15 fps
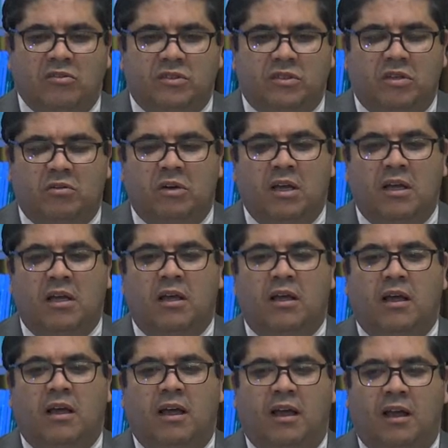So
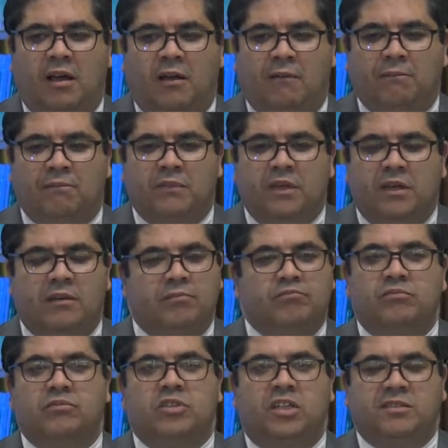
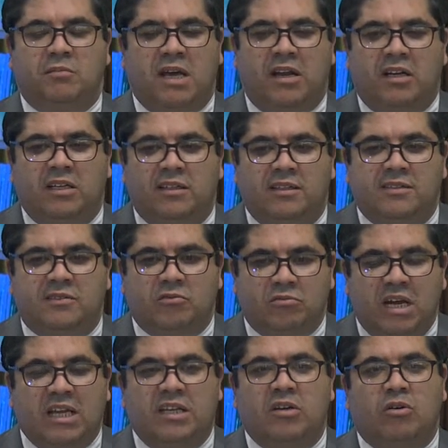doesn't matter if it is
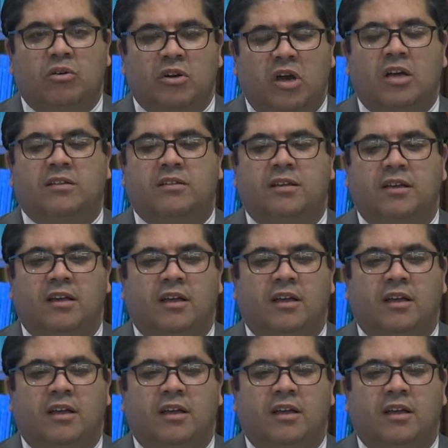rainy or not.